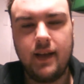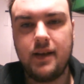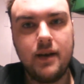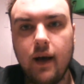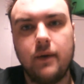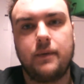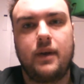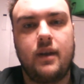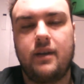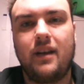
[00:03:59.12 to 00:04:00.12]
No,
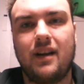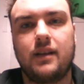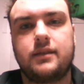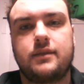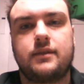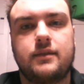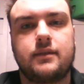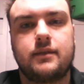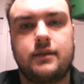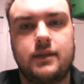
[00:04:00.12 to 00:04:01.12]
not at all.
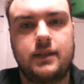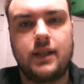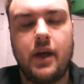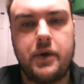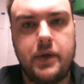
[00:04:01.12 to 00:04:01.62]
Not at